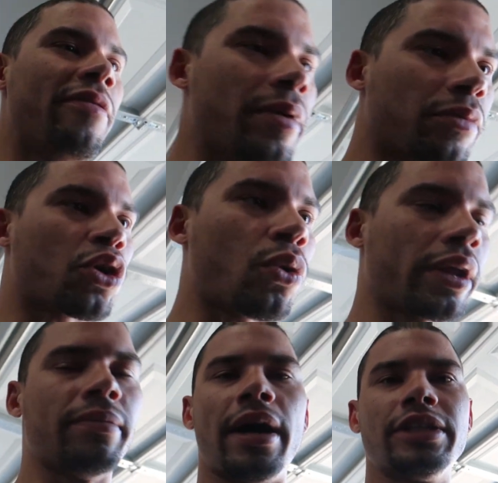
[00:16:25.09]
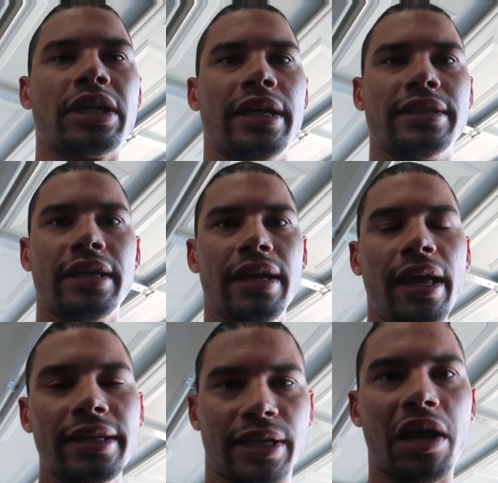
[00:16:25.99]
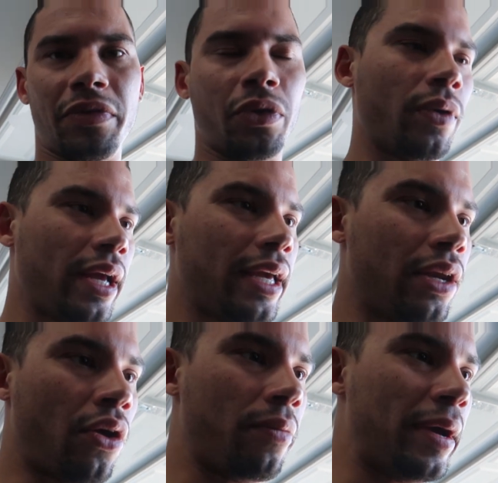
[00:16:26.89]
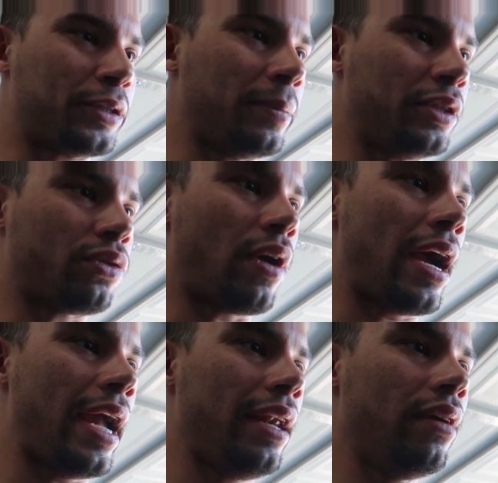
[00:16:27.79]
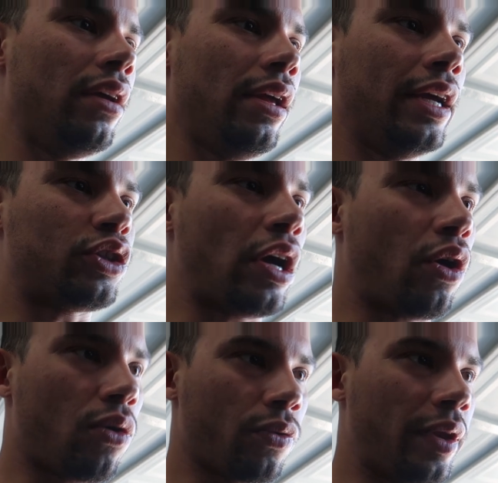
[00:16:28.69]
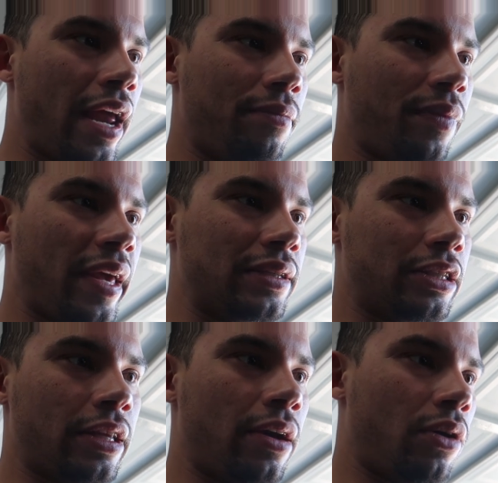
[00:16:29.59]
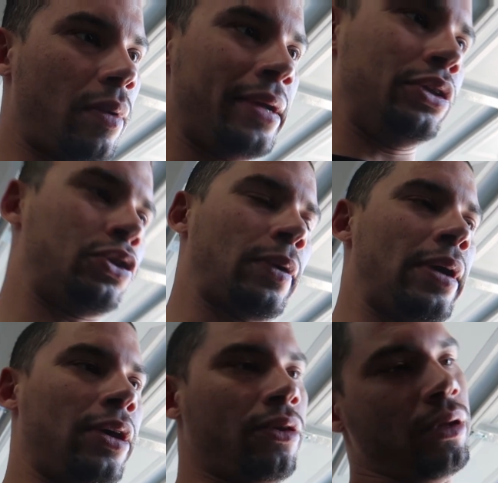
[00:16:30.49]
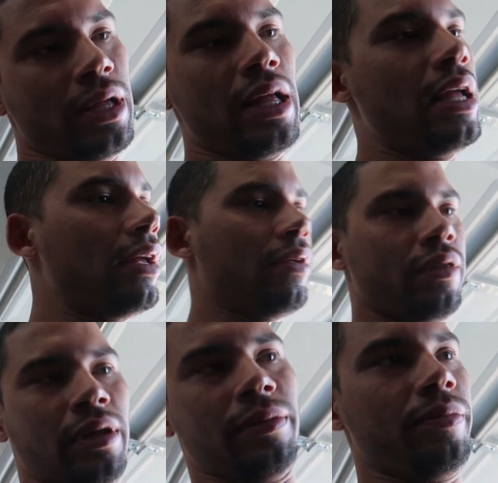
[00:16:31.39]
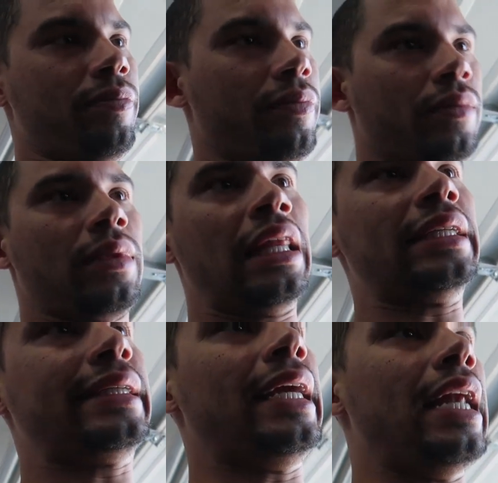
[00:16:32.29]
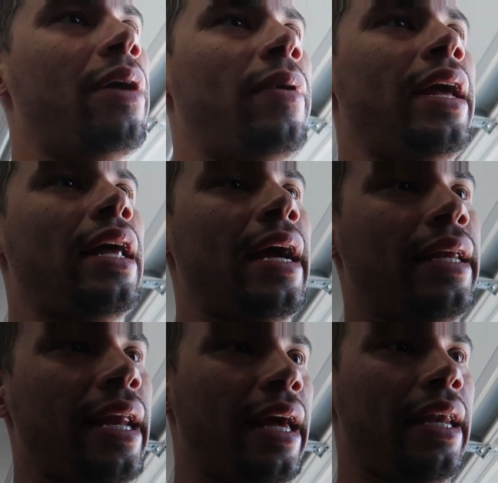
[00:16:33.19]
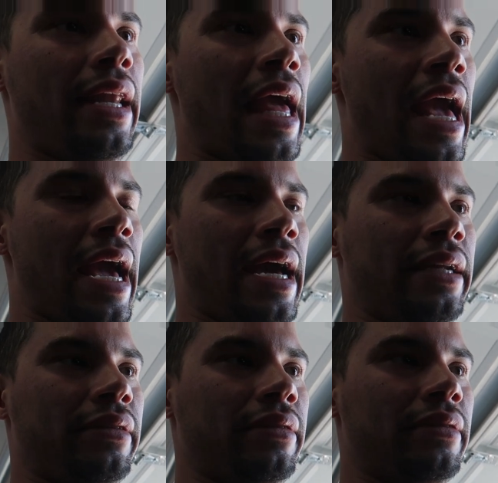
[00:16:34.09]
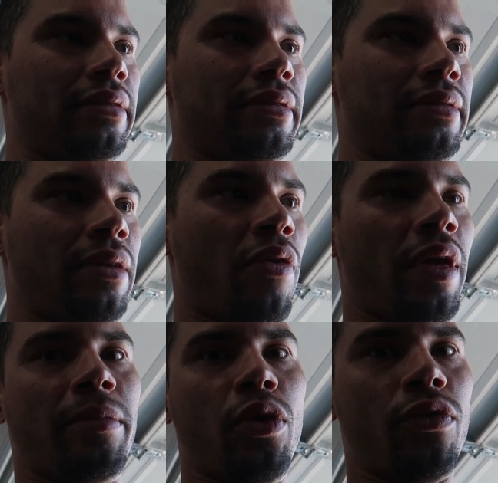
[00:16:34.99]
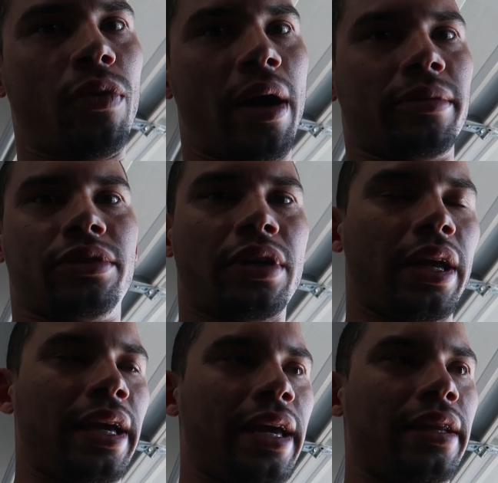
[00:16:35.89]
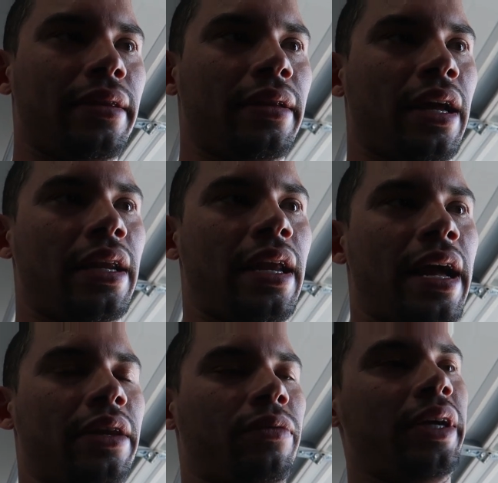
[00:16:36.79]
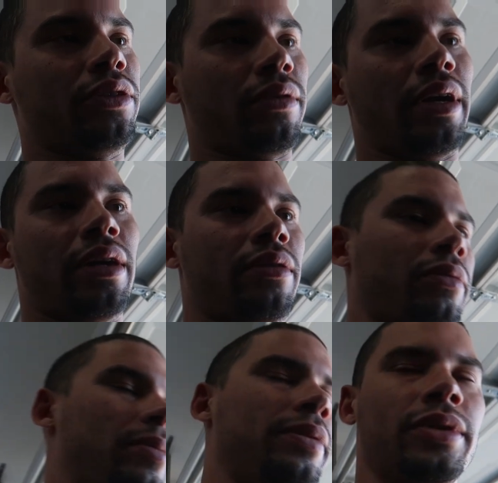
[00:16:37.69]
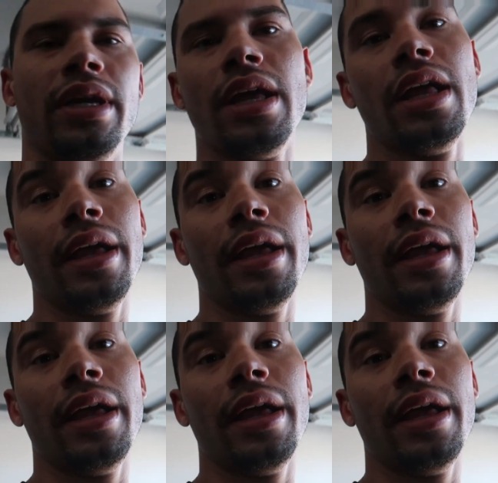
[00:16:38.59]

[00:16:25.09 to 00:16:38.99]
I haven't been recording much because it's kind of annoying getting all the measurements right and trying to hold the damn thing still while you drill. This seat I went, I did it, and the thing moved while I was drilling it, and then I had to re-drill and reposition.